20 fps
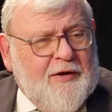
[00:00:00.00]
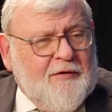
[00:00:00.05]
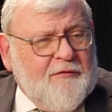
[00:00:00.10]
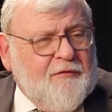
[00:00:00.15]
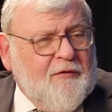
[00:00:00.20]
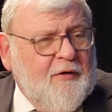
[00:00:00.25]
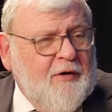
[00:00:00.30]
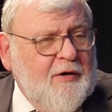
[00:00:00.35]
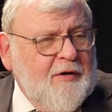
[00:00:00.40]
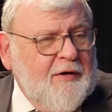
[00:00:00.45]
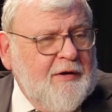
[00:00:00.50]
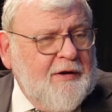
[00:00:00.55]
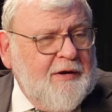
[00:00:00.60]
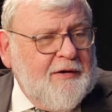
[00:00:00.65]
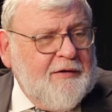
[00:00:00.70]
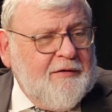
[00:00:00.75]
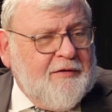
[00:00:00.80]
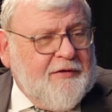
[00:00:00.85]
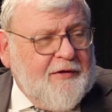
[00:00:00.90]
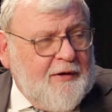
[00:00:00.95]
for her
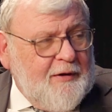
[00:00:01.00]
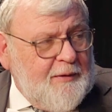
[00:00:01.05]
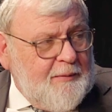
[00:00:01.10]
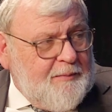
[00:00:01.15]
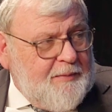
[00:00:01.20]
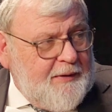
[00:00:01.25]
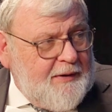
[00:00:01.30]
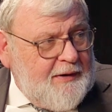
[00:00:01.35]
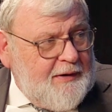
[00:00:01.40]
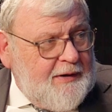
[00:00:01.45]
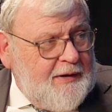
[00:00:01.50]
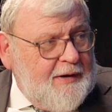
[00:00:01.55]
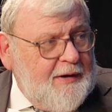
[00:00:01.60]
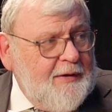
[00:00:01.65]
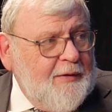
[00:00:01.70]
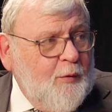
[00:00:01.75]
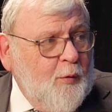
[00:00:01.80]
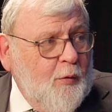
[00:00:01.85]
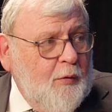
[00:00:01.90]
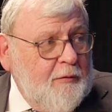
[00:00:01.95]
in therapy
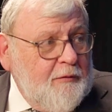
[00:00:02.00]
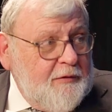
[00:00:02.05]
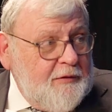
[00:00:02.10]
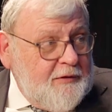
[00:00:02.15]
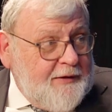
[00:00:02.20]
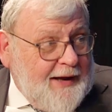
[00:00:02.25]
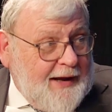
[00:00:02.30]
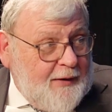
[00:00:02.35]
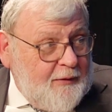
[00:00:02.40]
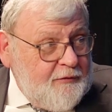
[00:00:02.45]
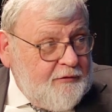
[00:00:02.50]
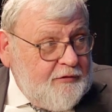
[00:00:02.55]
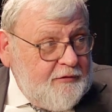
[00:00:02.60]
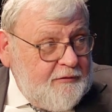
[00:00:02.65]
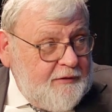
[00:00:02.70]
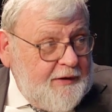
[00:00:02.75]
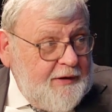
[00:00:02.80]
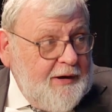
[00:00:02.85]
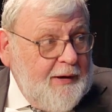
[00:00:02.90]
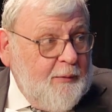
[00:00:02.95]
or in
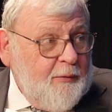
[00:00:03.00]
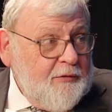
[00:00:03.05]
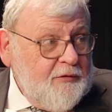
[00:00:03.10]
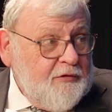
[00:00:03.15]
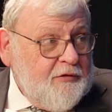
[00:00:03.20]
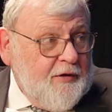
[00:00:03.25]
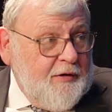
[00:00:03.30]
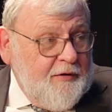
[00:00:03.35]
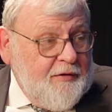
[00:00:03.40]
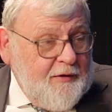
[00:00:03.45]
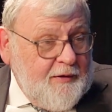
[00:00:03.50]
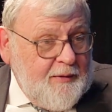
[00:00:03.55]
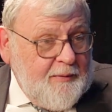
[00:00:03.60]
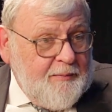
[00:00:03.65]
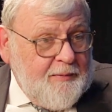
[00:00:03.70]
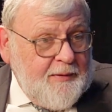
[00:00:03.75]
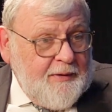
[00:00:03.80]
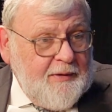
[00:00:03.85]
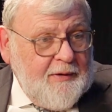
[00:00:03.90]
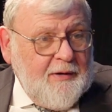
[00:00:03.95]
counseling. I wouldn't say
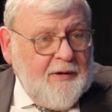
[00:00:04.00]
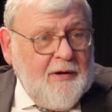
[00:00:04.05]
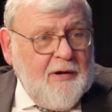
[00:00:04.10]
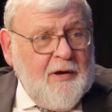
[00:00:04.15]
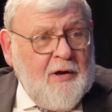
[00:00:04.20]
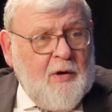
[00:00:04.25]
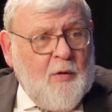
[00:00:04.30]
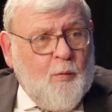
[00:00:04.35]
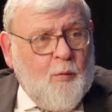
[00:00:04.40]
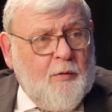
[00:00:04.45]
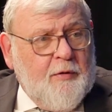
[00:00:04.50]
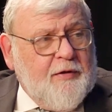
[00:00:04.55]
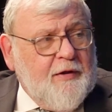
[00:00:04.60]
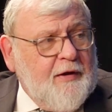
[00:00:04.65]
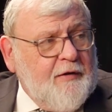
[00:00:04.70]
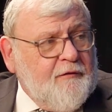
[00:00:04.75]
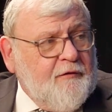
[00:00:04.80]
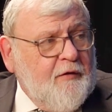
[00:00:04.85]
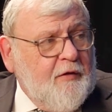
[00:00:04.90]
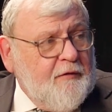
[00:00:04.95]
therapy. We're there for her